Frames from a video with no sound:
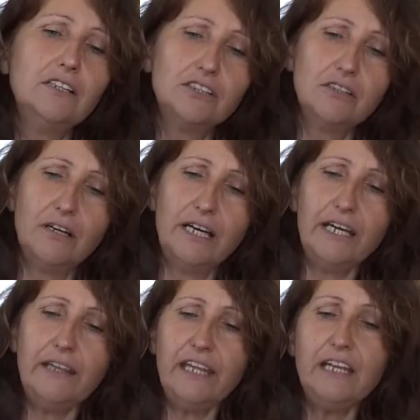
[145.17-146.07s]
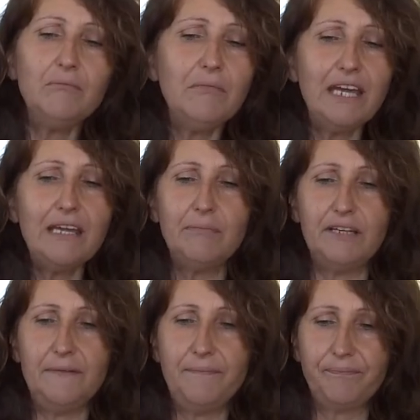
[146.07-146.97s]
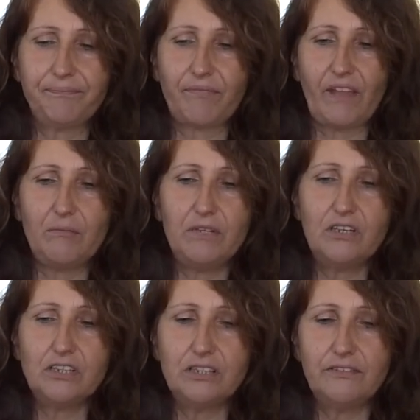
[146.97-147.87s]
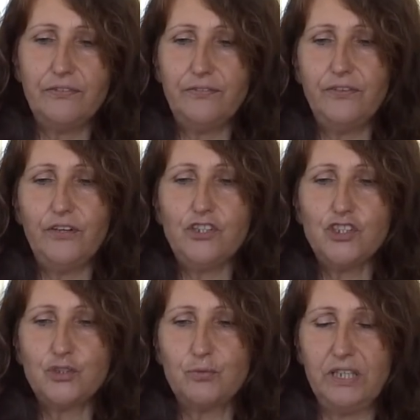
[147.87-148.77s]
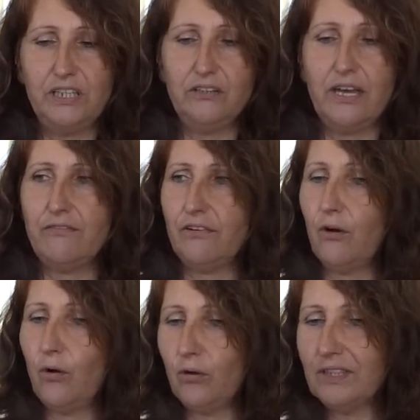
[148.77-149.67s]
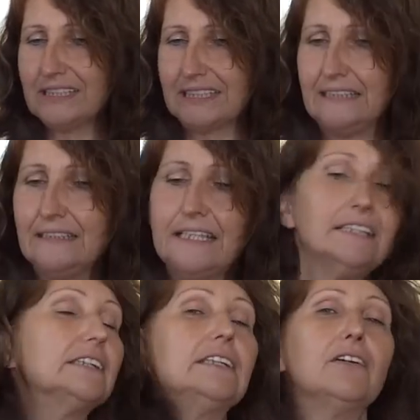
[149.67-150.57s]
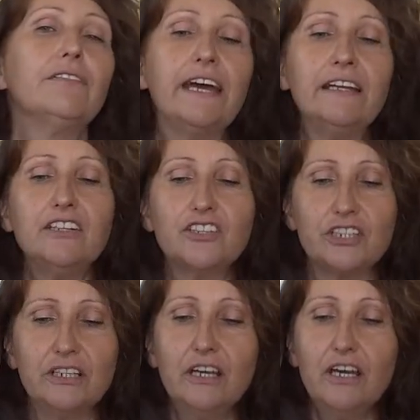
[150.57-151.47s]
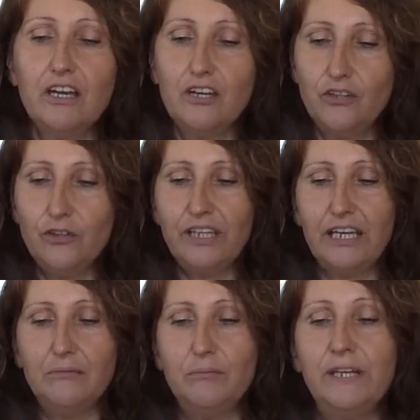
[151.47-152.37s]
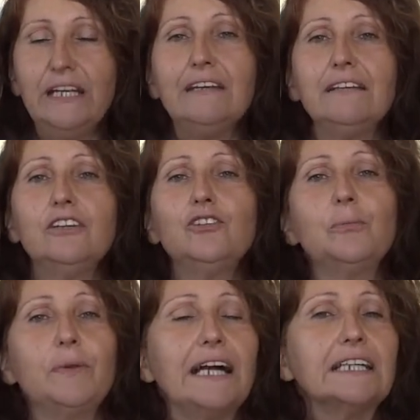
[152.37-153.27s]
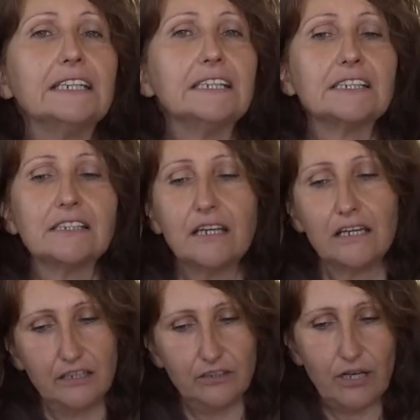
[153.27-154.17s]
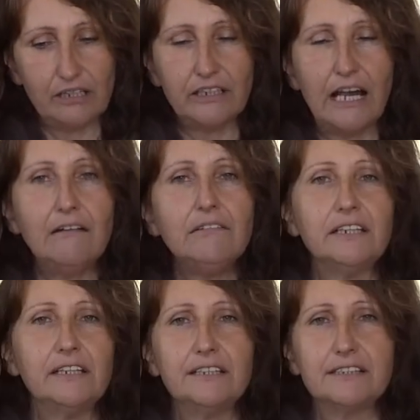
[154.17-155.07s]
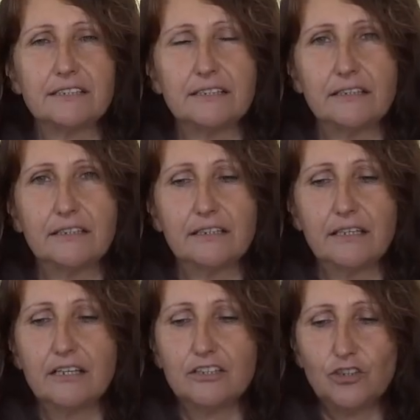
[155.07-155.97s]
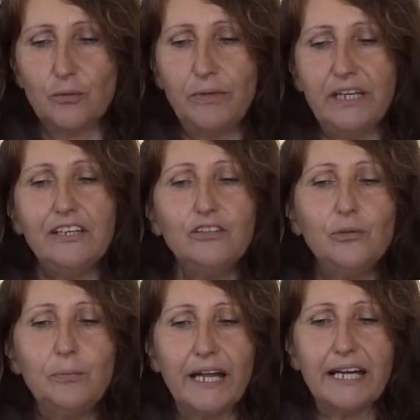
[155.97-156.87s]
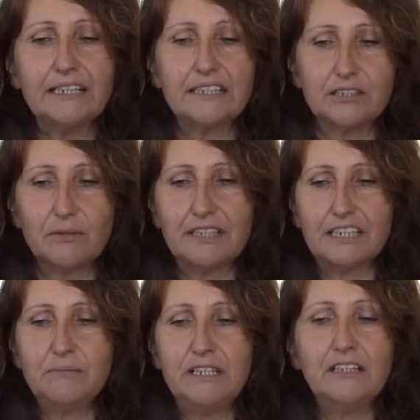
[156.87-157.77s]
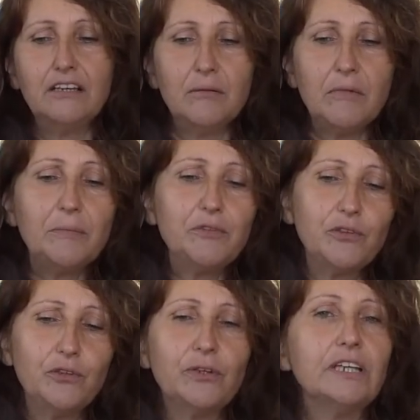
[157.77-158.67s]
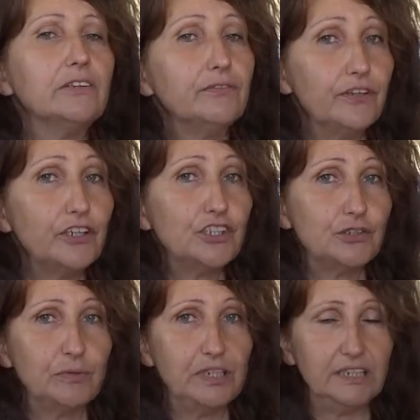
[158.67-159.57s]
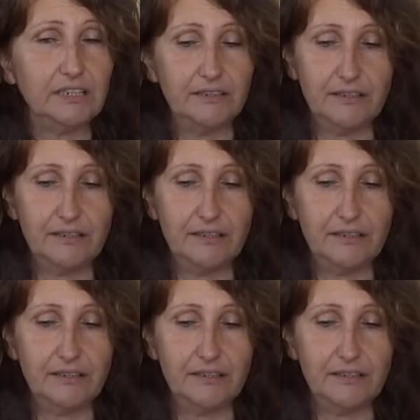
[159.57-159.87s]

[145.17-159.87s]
So I think maybe because of the first week you have all this intensity of energy, you can bring it into practice. You are grounding it. So bring into practice what has been come up to you in the first week.